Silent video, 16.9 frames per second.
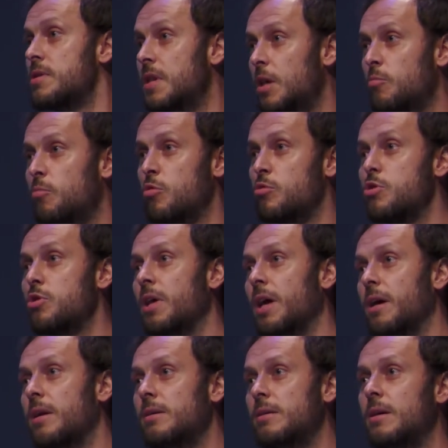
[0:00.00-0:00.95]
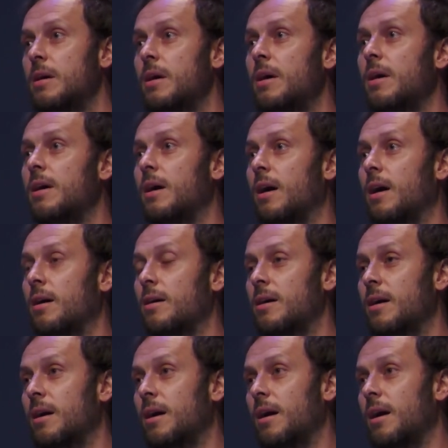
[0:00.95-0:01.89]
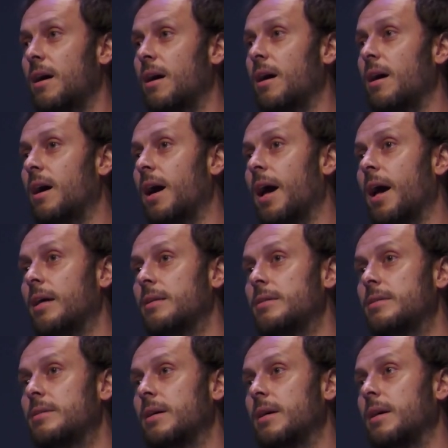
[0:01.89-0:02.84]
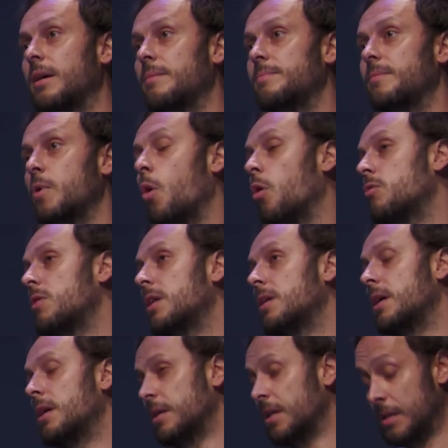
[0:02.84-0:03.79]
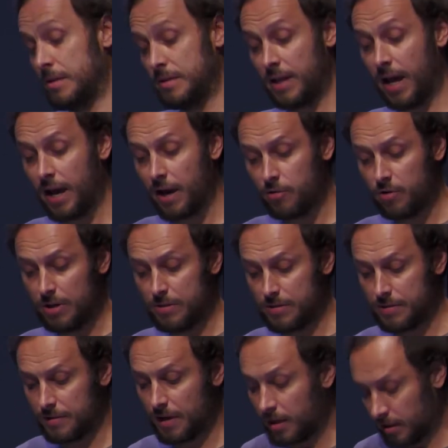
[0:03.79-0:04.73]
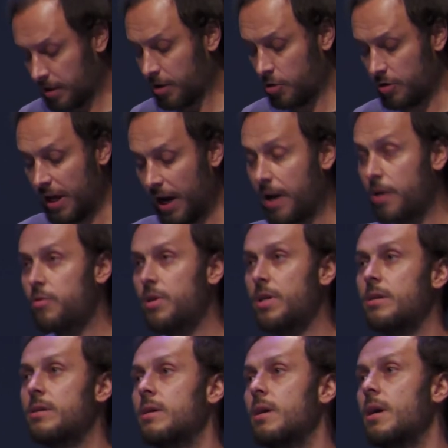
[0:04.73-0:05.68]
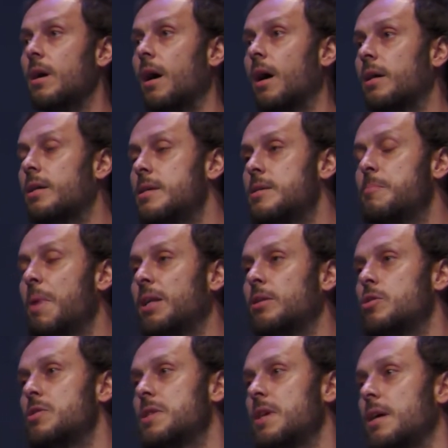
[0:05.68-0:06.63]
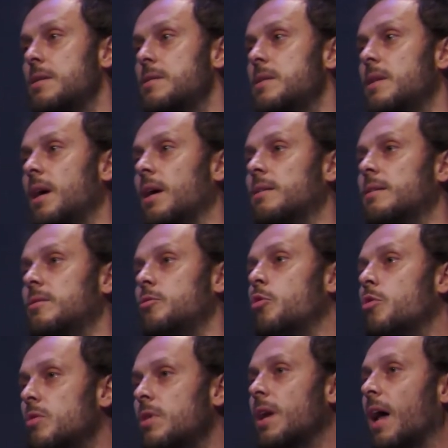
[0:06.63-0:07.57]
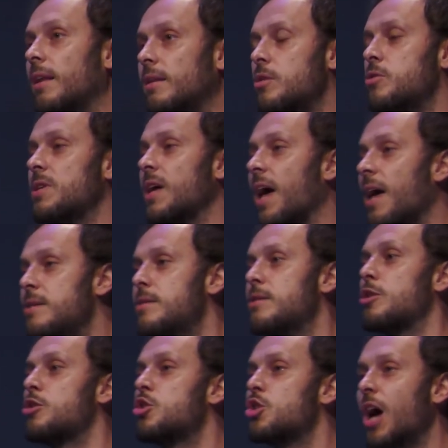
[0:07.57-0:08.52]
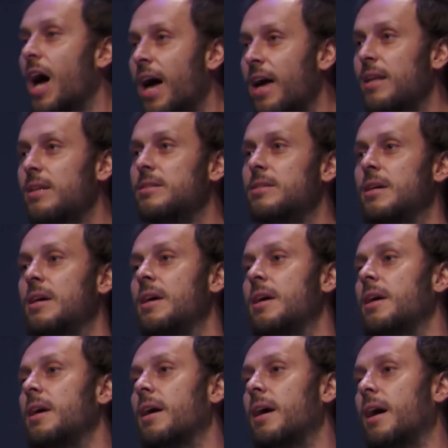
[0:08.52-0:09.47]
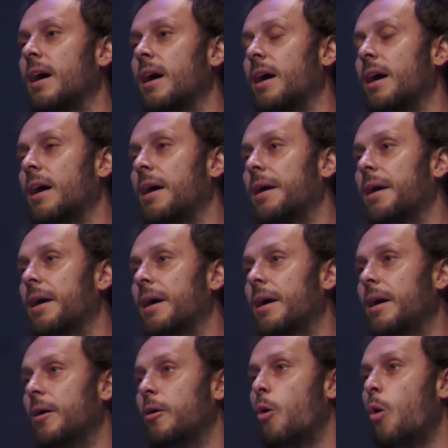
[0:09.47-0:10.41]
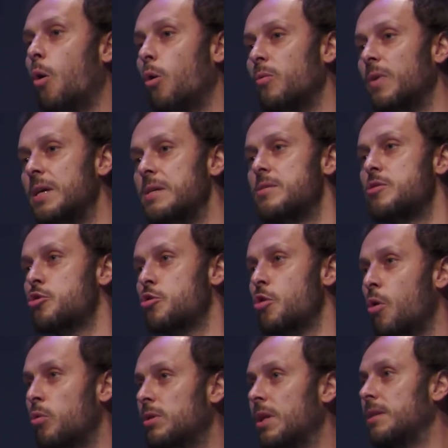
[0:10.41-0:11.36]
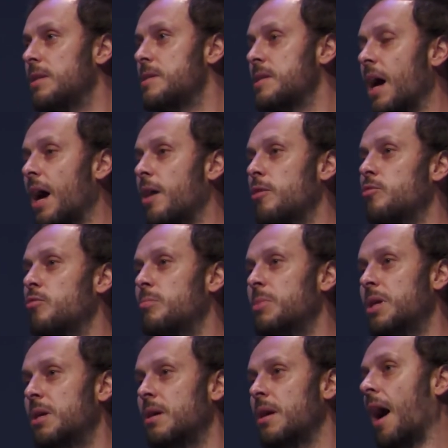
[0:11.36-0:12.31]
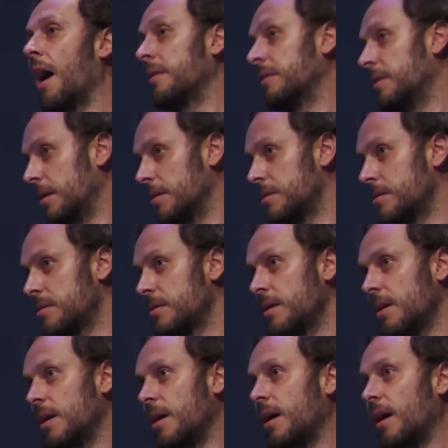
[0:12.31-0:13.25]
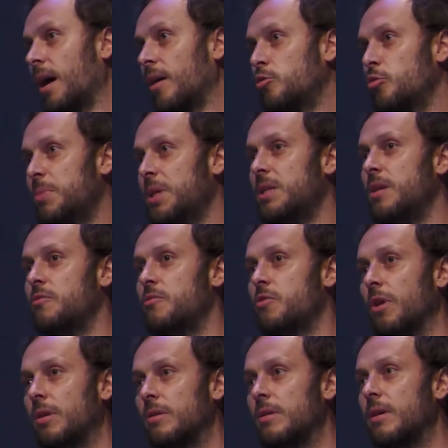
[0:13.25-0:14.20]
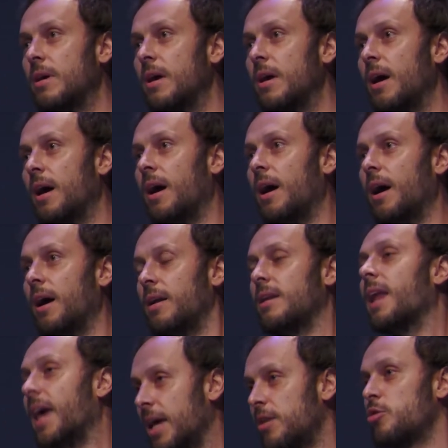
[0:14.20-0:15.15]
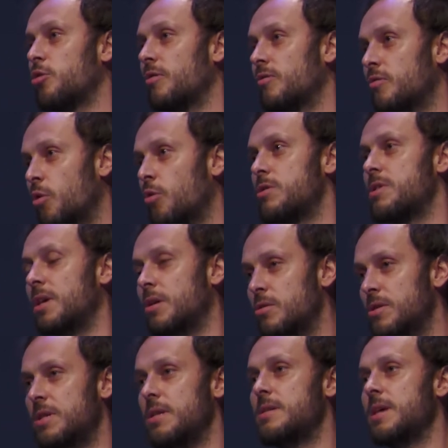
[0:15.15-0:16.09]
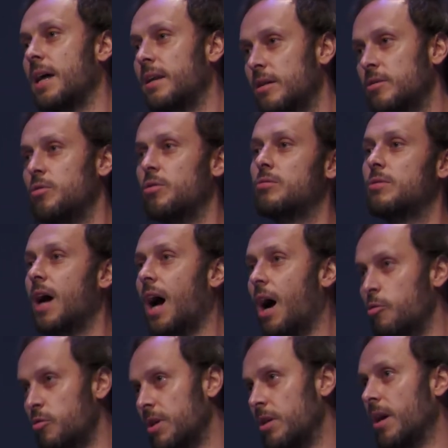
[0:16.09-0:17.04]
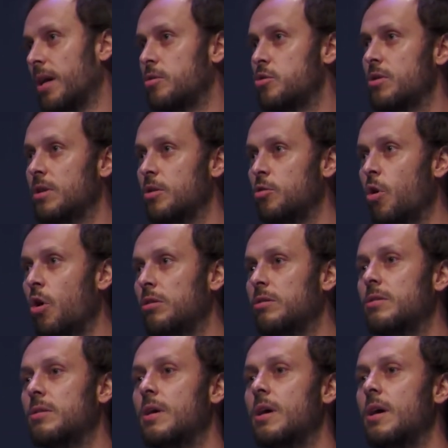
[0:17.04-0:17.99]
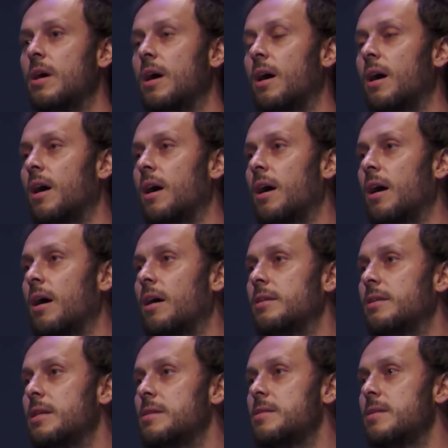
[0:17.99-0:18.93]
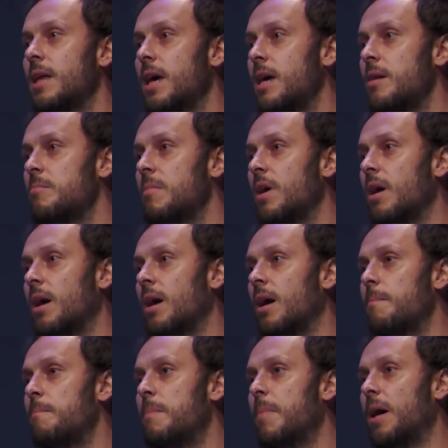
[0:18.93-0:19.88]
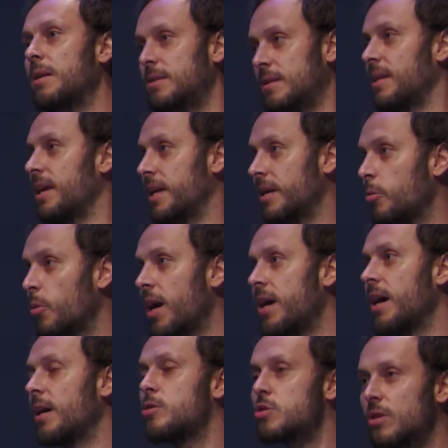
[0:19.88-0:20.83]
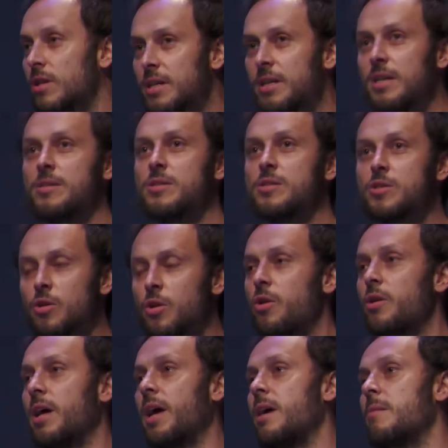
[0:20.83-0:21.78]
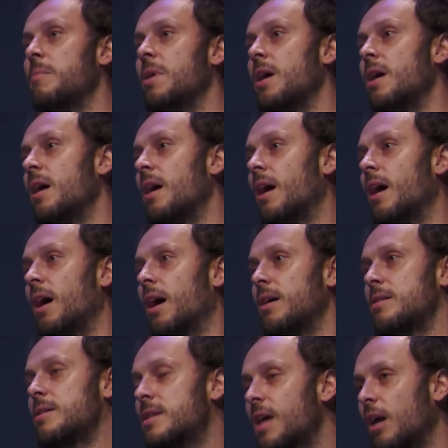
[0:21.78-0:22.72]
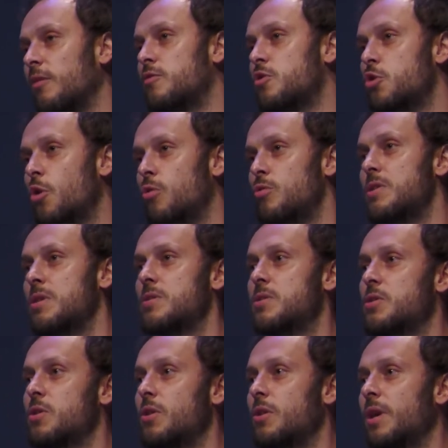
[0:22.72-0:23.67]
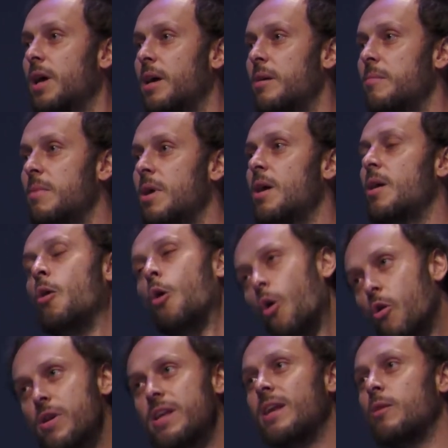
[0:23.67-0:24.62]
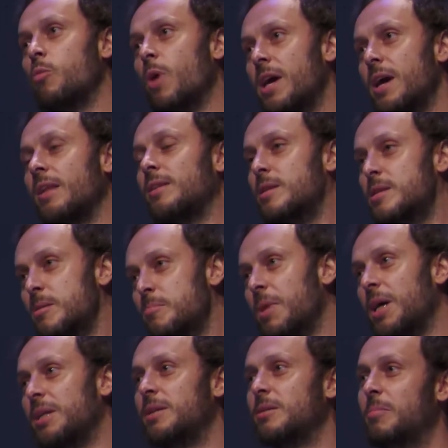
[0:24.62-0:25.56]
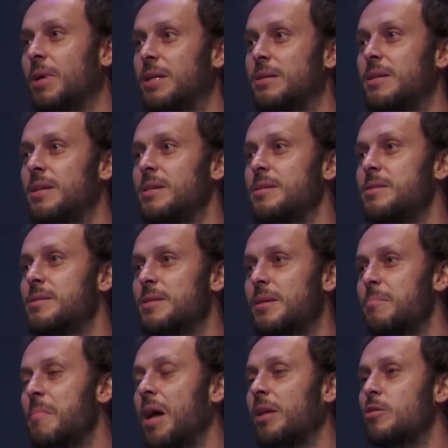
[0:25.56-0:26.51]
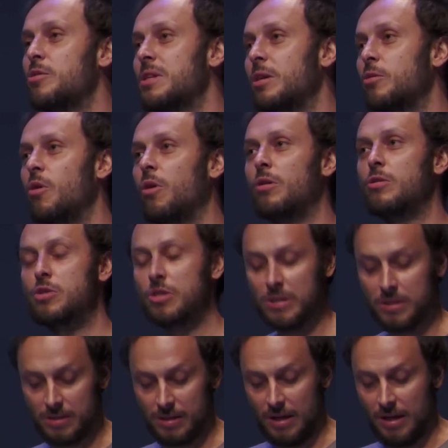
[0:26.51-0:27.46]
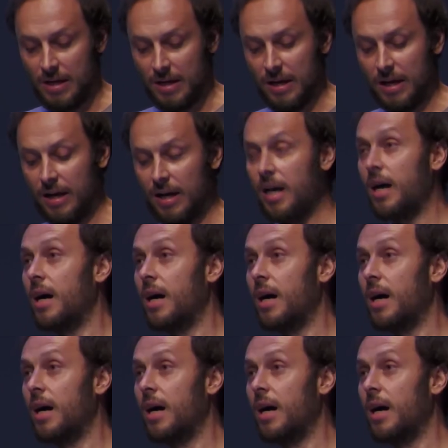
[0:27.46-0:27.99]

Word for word: Sigmund Stern, uh, uh, uh, and uh, already in his diaries, in her diary, Uh, his mother says that Günther Anders, as a child, uh, uh, uh, always showed a desire to be Anders, uh, to be different. Uh, later, of course, there is this anecdote how he actually got uh, uh, this name, uh, but in a way, actually, his surname, uh, self-chosen surname, or in a way anticipated by his mother psychologist, uh, uh, uh,